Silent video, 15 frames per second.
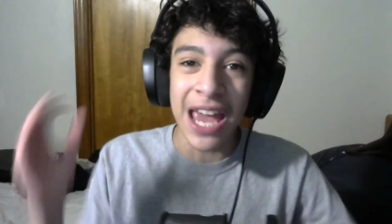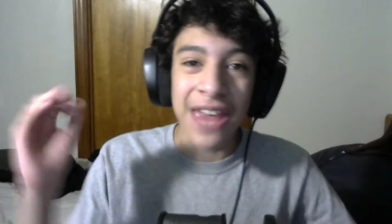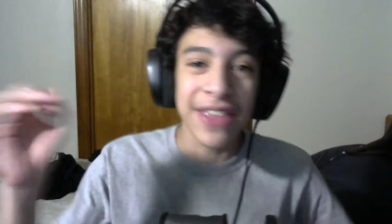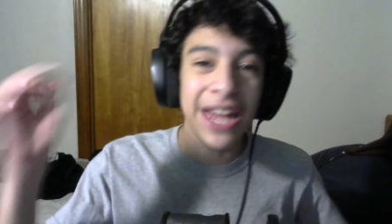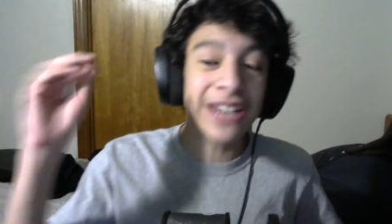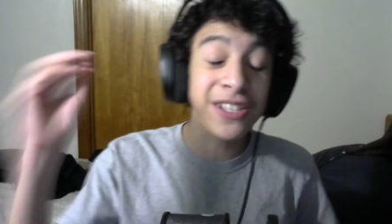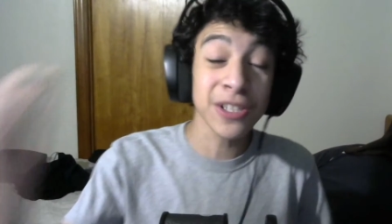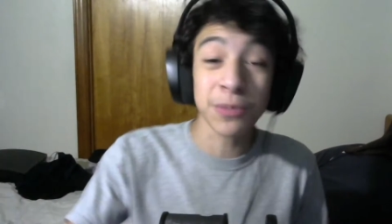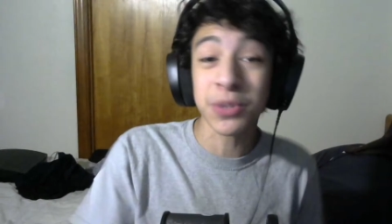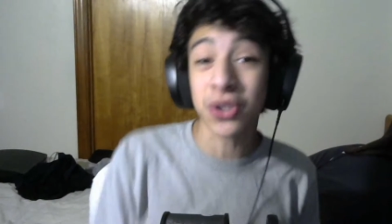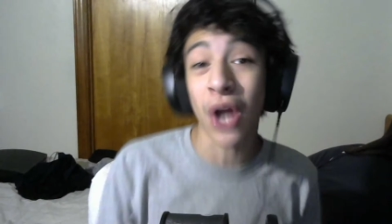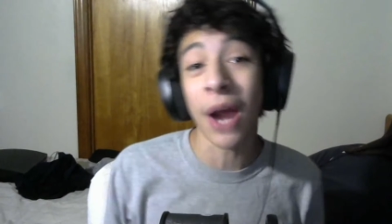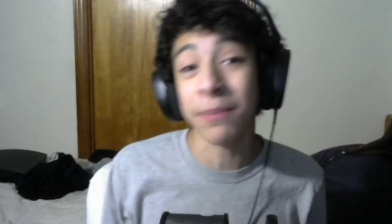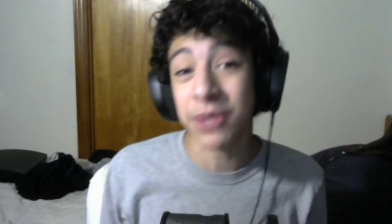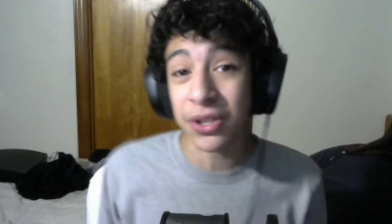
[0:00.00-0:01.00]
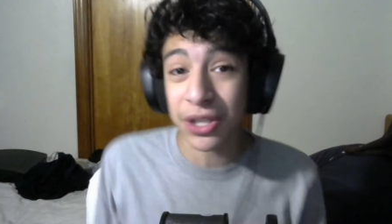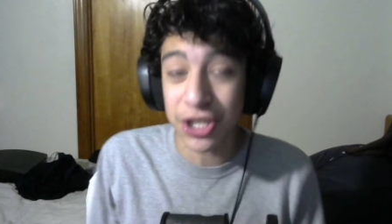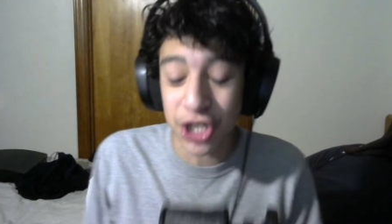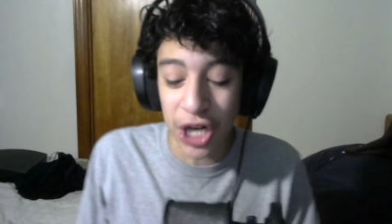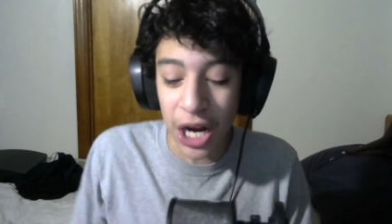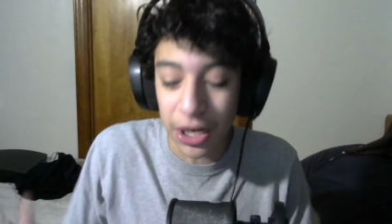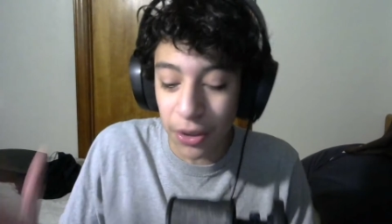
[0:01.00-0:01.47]
that subscribe to the
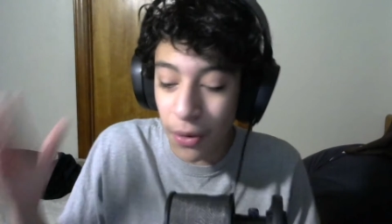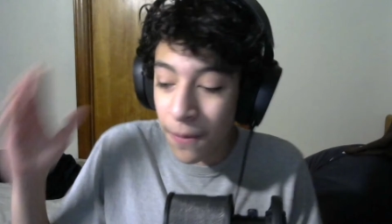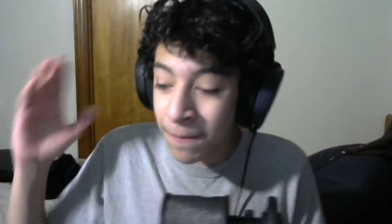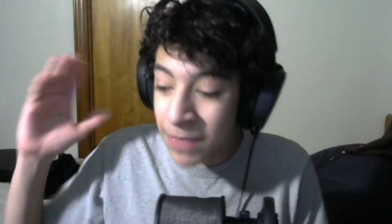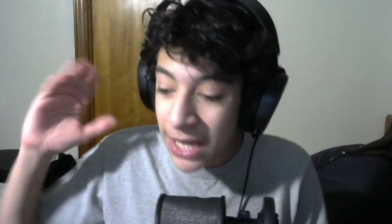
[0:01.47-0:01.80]
channel.